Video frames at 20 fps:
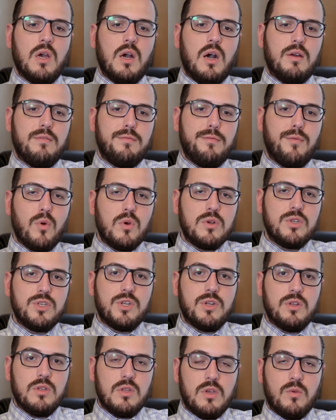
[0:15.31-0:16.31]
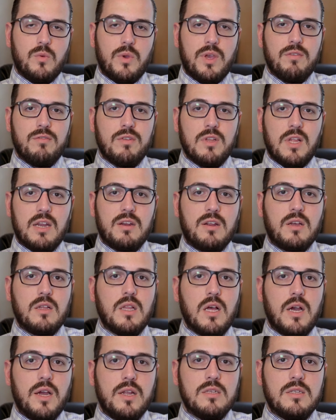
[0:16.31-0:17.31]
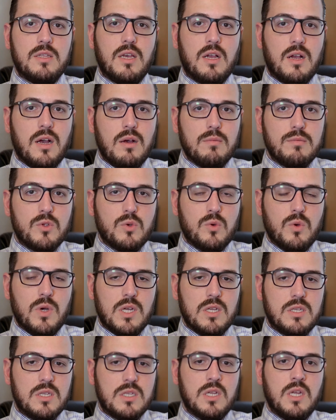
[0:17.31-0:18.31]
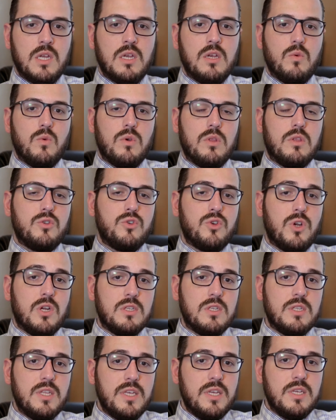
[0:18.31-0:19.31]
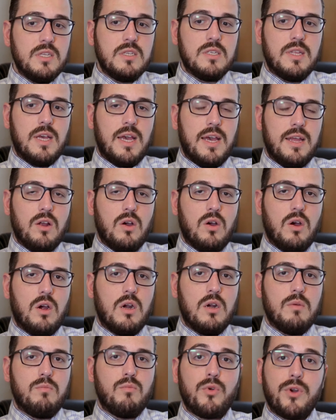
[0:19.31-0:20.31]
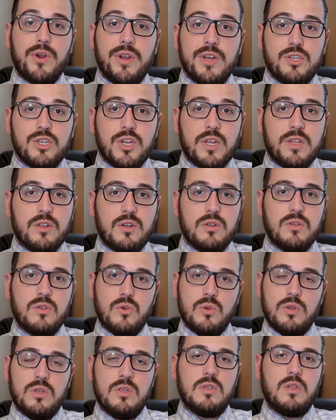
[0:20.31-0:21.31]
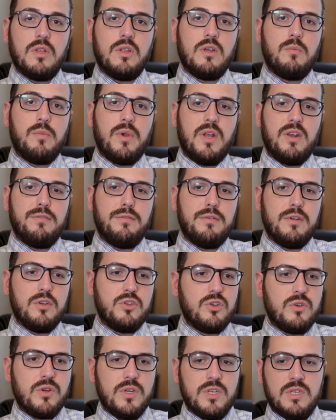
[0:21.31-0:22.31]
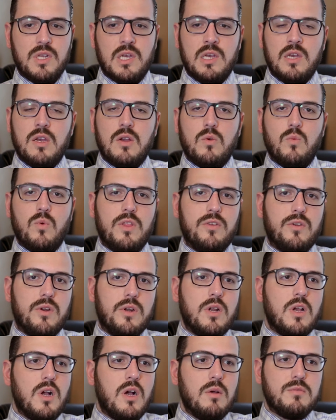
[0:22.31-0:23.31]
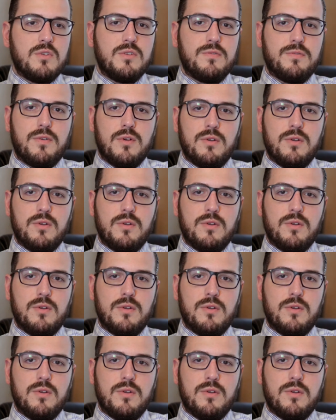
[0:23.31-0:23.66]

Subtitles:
Unfortunately, we have a lot of clients that come to us with trustees that are breaching their duties to their beneficiaries, whether it comes